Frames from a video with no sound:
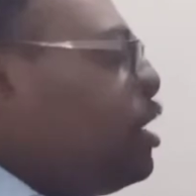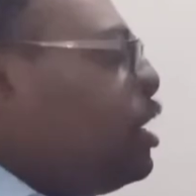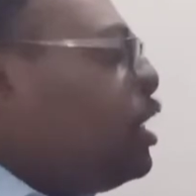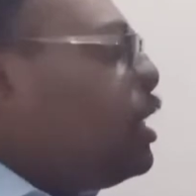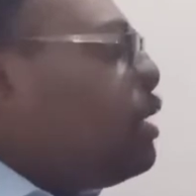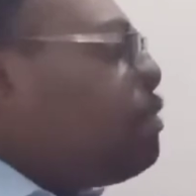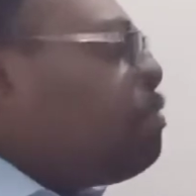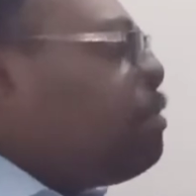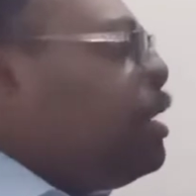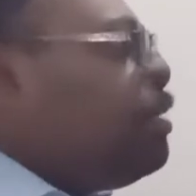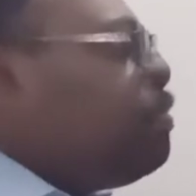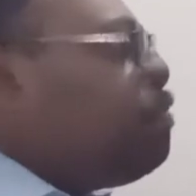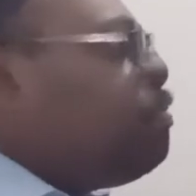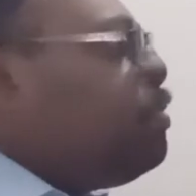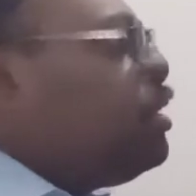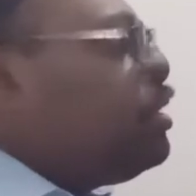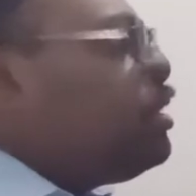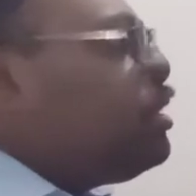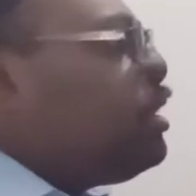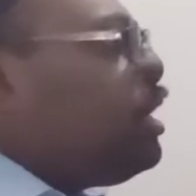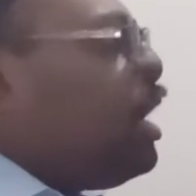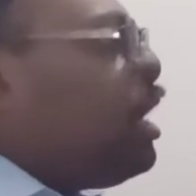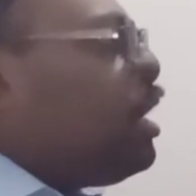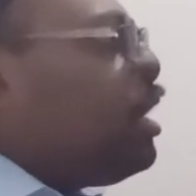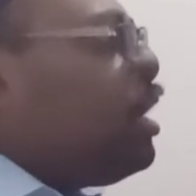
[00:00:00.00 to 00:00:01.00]
the people
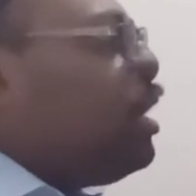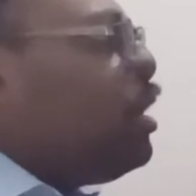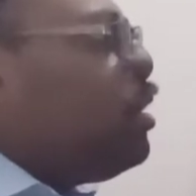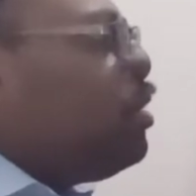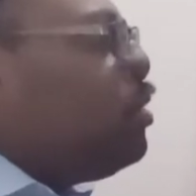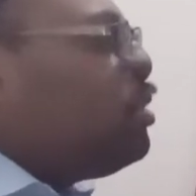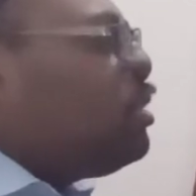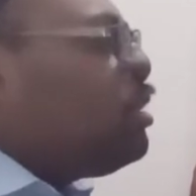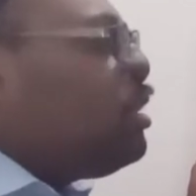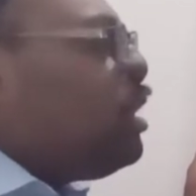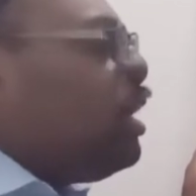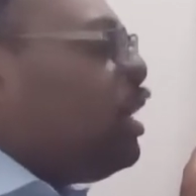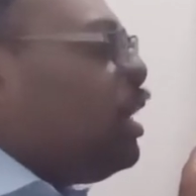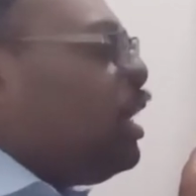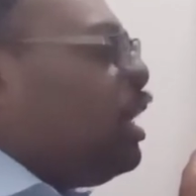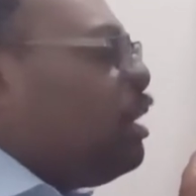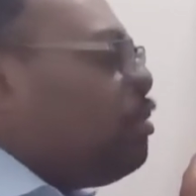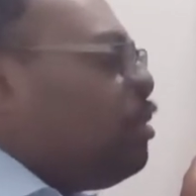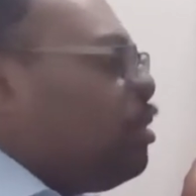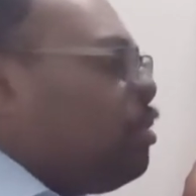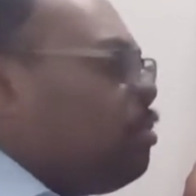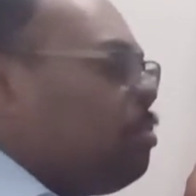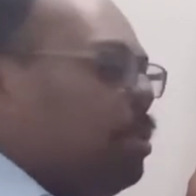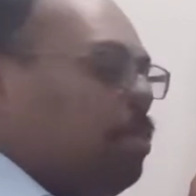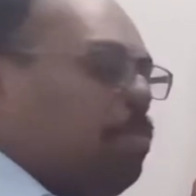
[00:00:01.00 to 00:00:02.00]
started to study
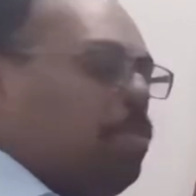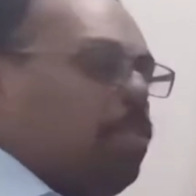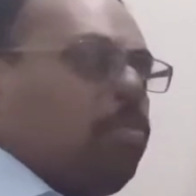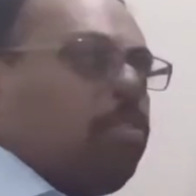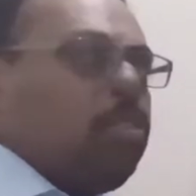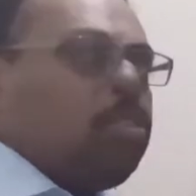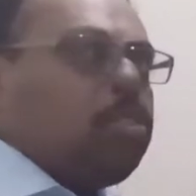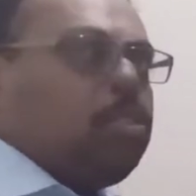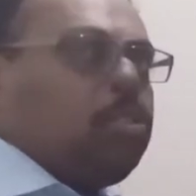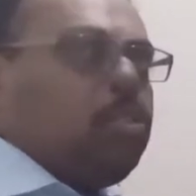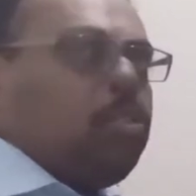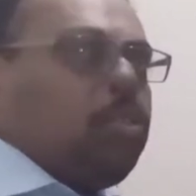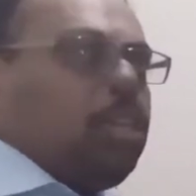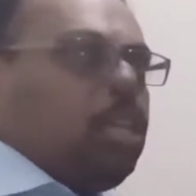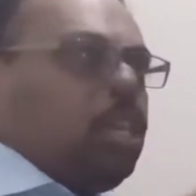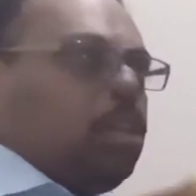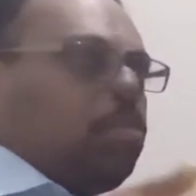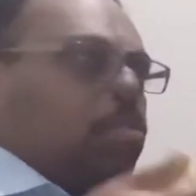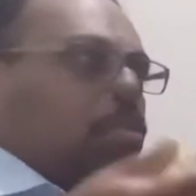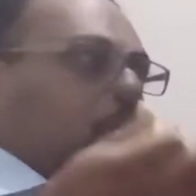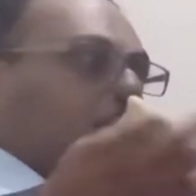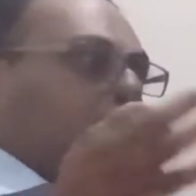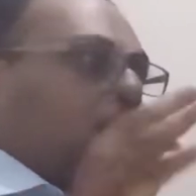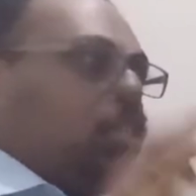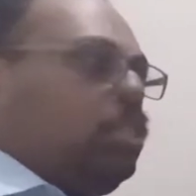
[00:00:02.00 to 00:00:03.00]
about. People was knowing
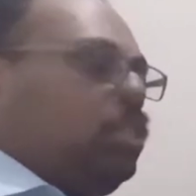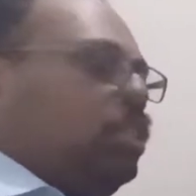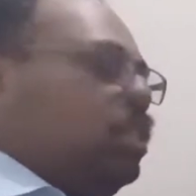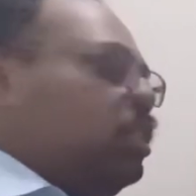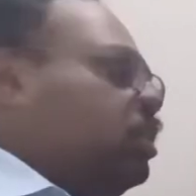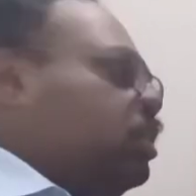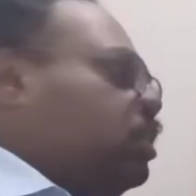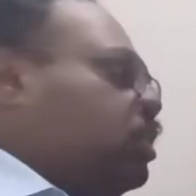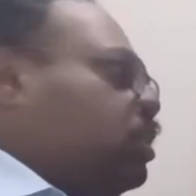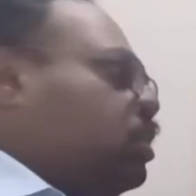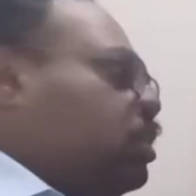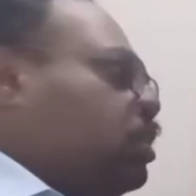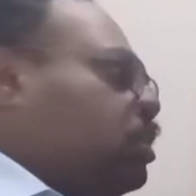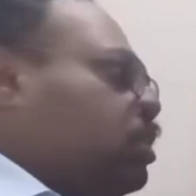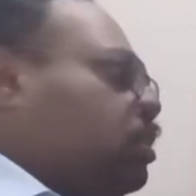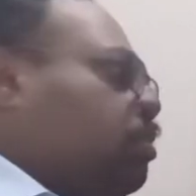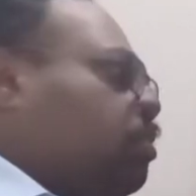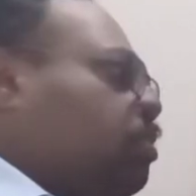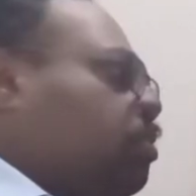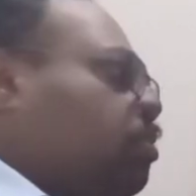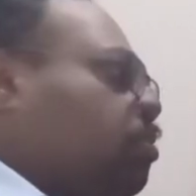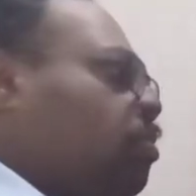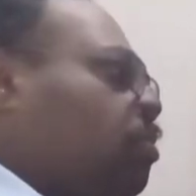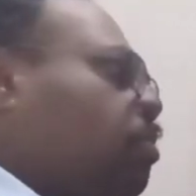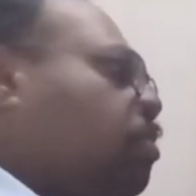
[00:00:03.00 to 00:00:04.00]
about
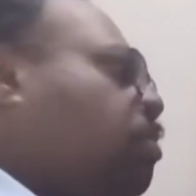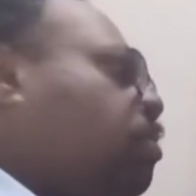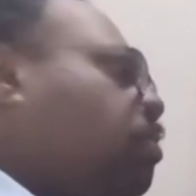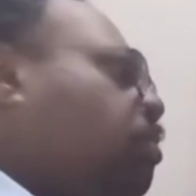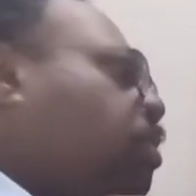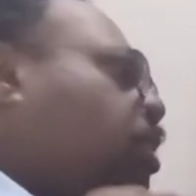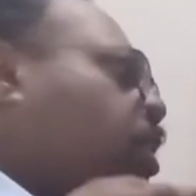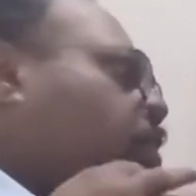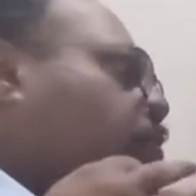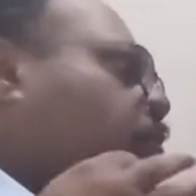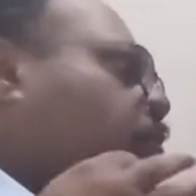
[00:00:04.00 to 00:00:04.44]
diseases very